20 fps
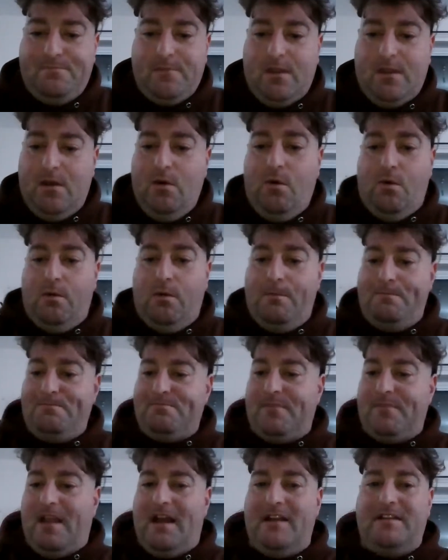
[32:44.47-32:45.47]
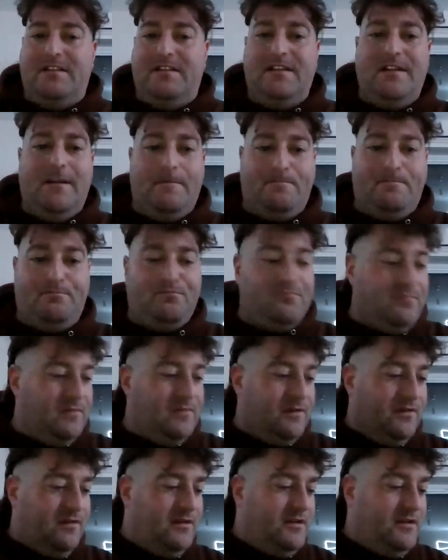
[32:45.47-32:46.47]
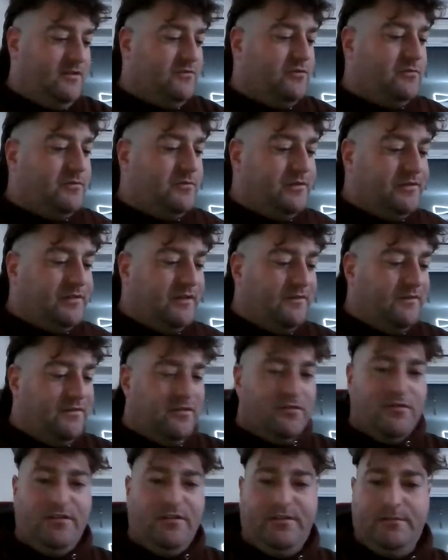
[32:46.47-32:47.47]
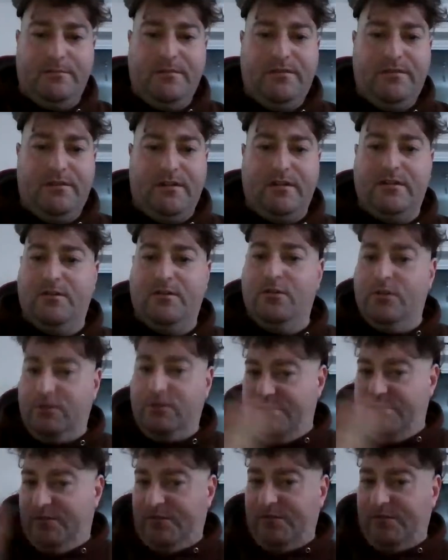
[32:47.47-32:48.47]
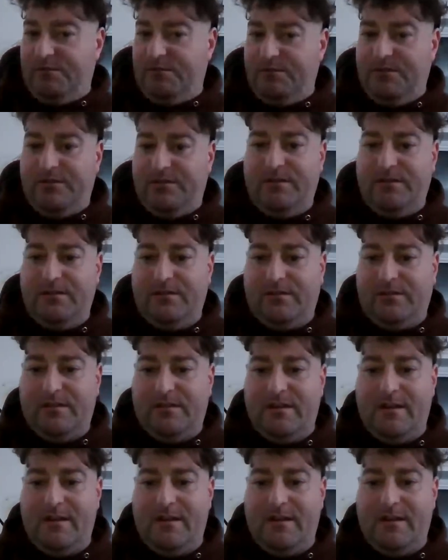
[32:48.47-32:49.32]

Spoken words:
Oh, Andy, are you almost set for Christmas? You got all the Christmas presents